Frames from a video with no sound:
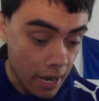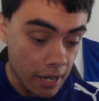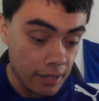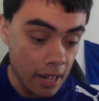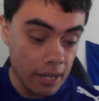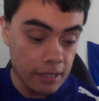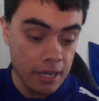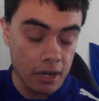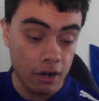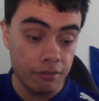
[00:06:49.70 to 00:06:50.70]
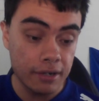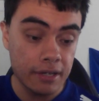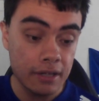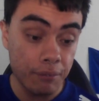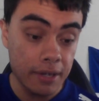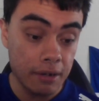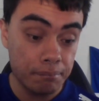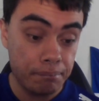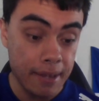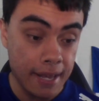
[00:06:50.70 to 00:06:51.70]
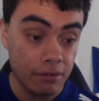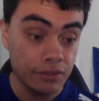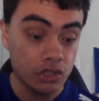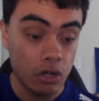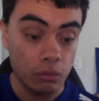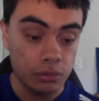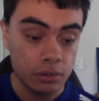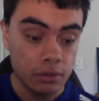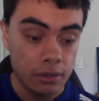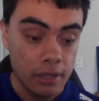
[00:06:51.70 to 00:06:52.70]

And uh, yeah, I reckon they'll get a big result.